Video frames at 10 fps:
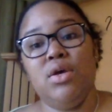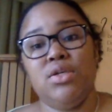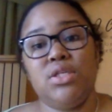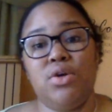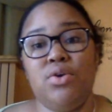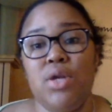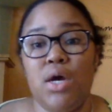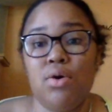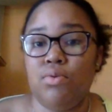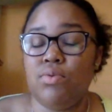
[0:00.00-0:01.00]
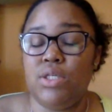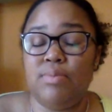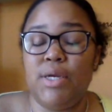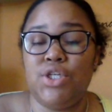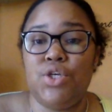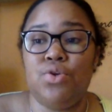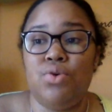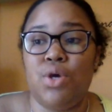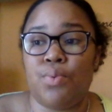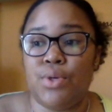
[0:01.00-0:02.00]
So, just make sure you do
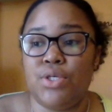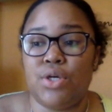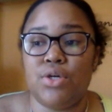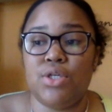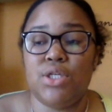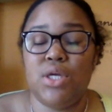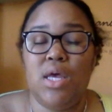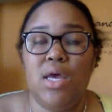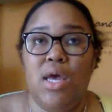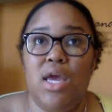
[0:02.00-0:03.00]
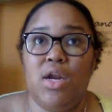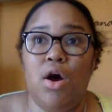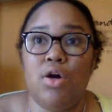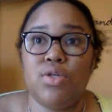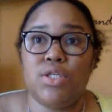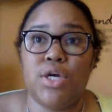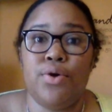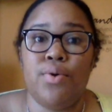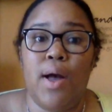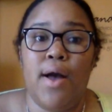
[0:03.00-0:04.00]
your research. And
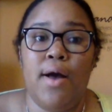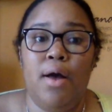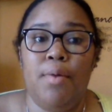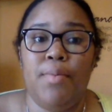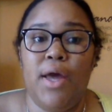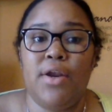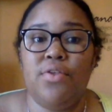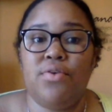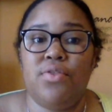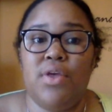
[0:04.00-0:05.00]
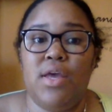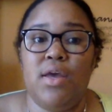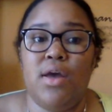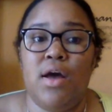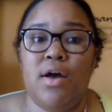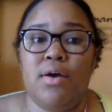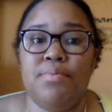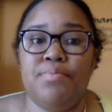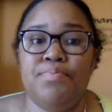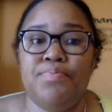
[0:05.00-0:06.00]
also, another thing
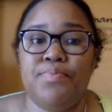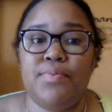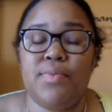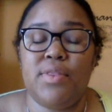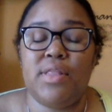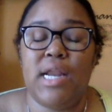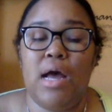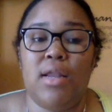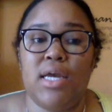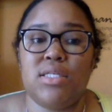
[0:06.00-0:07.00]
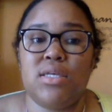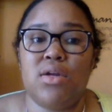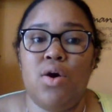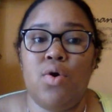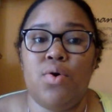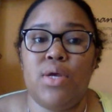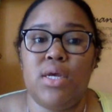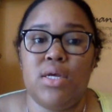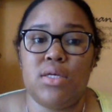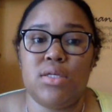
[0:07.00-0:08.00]
that I like to hit on
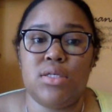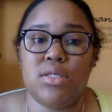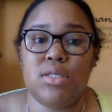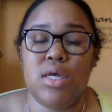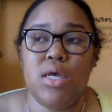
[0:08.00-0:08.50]
is,